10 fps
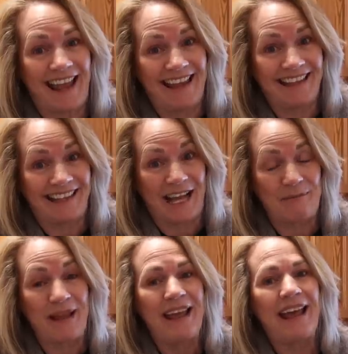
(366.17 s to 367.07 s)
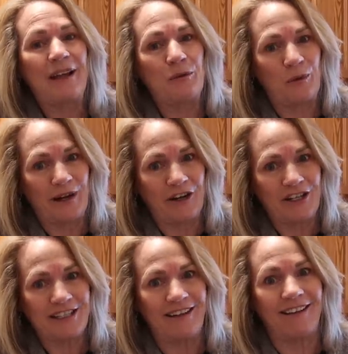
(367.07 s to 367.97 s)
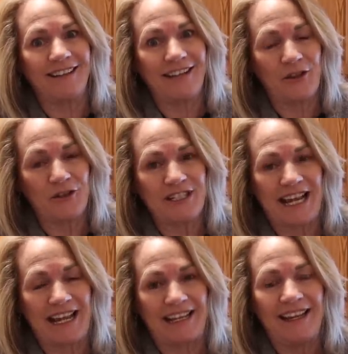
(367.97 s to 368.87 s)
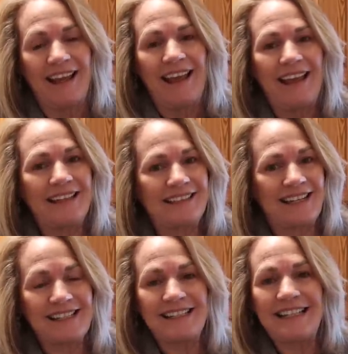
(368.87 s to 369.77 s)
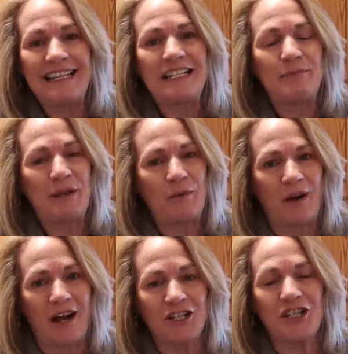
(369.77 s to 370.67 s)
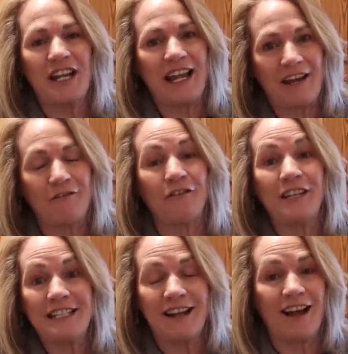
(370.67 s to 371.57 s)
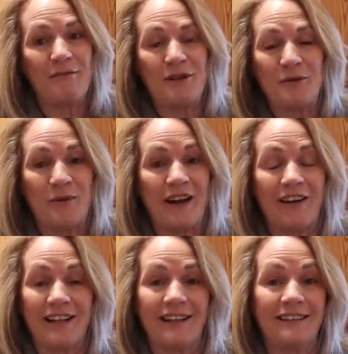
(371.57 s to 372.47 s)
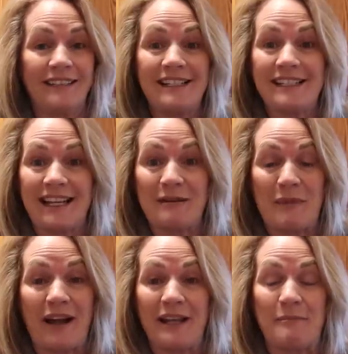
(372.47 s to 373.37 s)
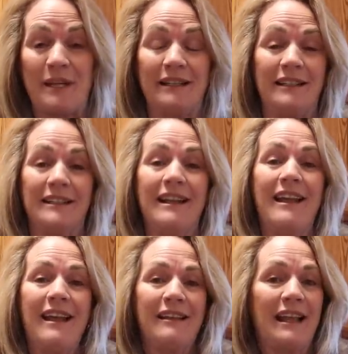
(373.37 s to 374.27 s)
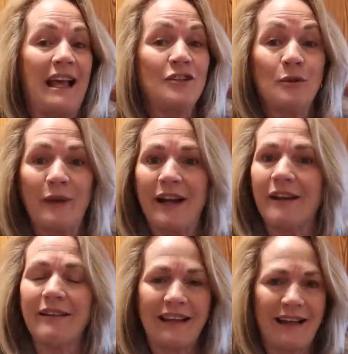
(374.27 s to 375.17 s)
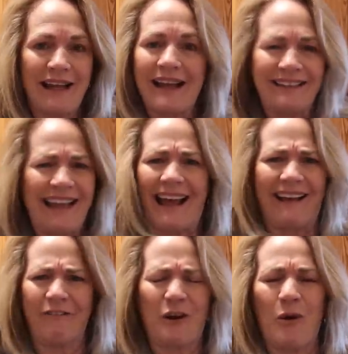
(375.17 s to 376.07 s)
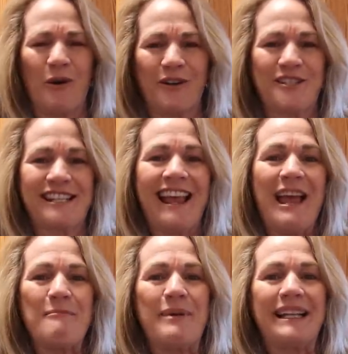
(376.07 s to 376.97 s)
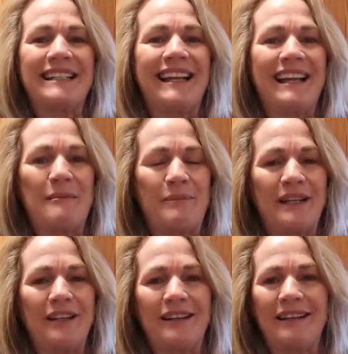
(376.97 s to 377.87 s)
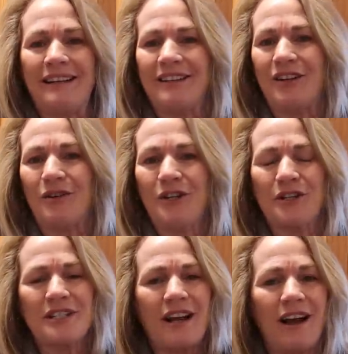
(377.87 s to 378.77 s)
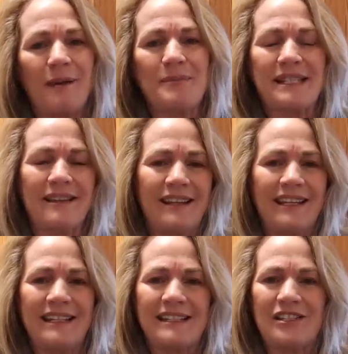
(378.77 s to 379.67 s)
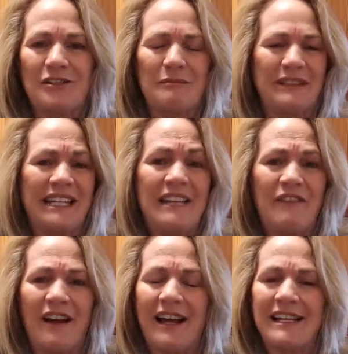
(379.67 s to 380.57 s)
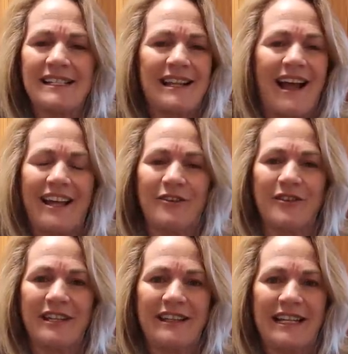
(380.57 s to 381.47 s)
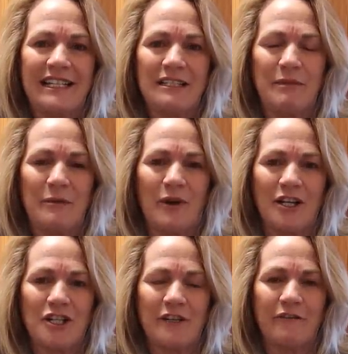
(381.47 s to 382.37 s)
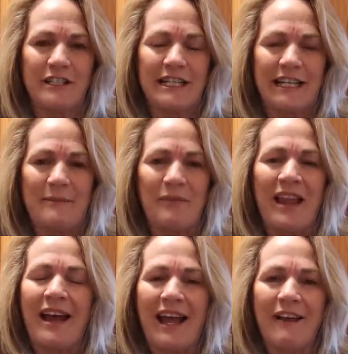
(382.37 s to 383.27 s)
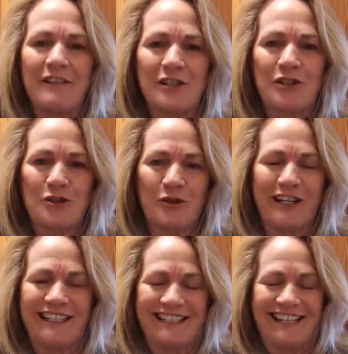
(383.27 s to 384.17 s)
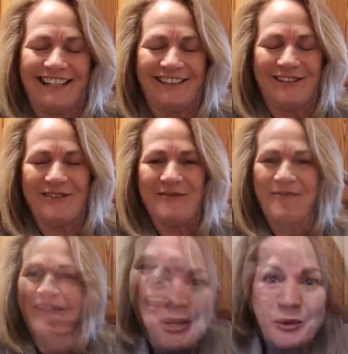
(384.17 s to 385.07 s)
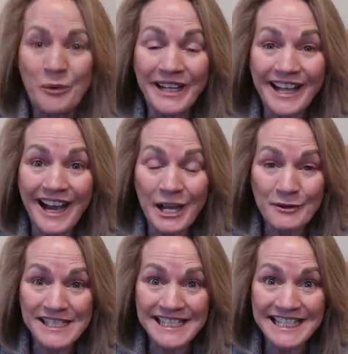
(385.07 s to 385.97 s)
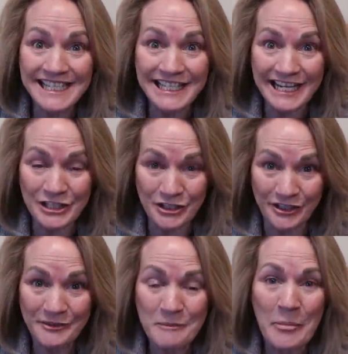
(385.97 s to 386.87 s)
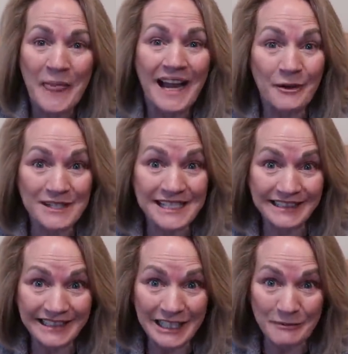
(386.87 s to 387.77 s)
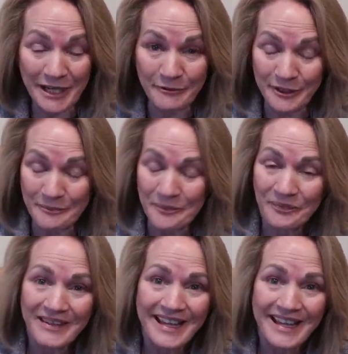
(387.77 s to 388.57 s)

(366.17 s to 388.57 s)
hang it up and wear it on another day. It doesn't need to be washed every time you wear it, at least in my opinion. Underwear, yeah, yeah, of course, but but you know, your tops and things, Levi's, I don't think they need to be washed every day. I have a story to tell you. When I was a teenager, I was cleaning my room